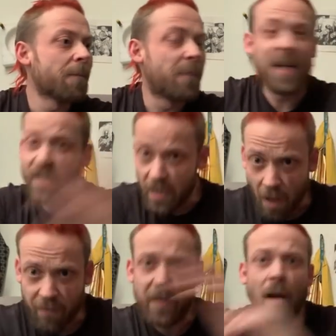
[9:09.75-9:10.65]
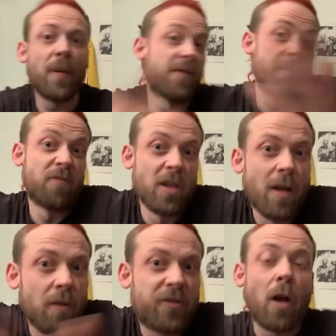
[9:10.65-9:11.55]
it's another, you know. But you
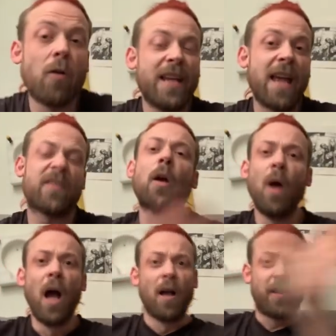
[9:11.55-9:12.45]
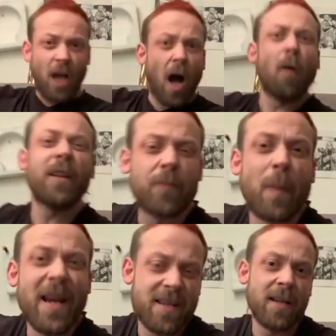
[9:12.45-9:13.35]
know. So yeah. So Carl is
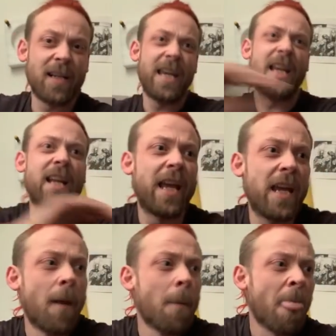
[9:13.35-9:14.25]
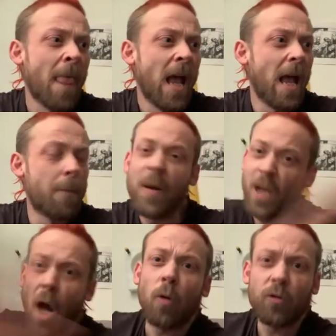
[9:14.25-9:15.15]
basically in a. But
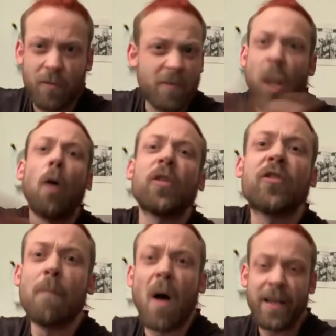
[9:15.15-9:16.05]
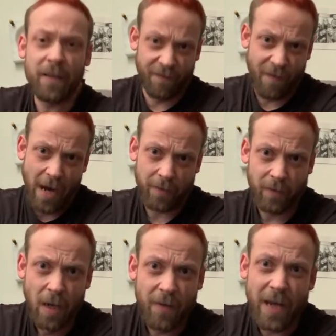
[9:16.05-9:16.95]
Carl doesn't mind the fact
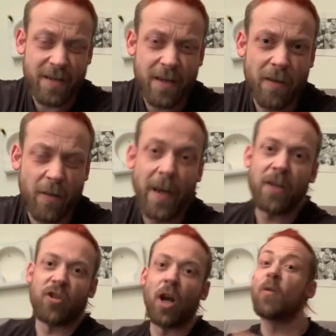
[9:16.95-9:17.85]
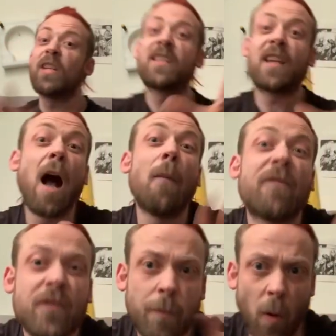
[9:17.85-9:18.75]
that it's another man's child. He's
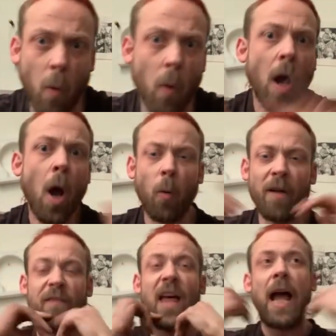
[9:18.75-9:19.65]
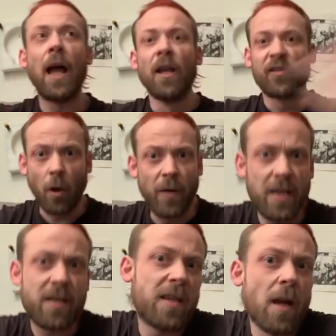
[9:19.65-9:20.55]
comfortable with that. So
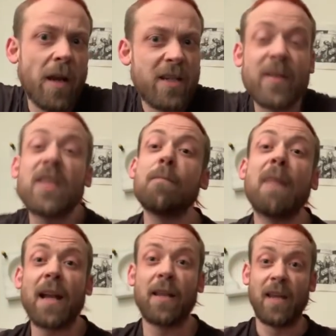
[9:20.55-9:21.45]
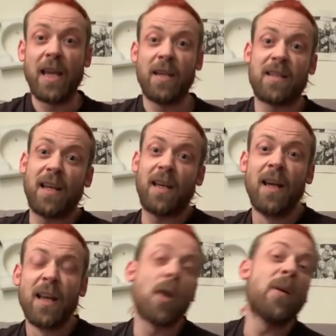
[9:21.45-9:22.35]
he's, you know, so it doesn't matter that he's,
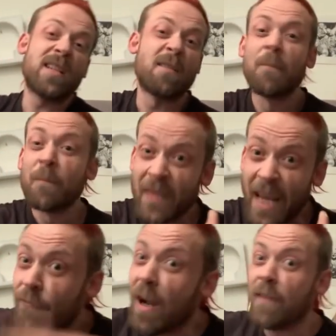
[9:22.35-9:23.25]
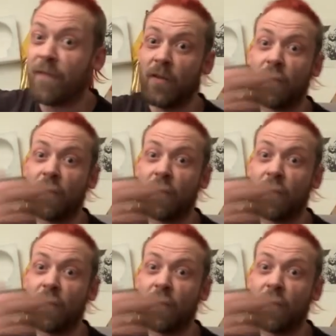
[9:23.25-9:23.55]
so it's irrelevant,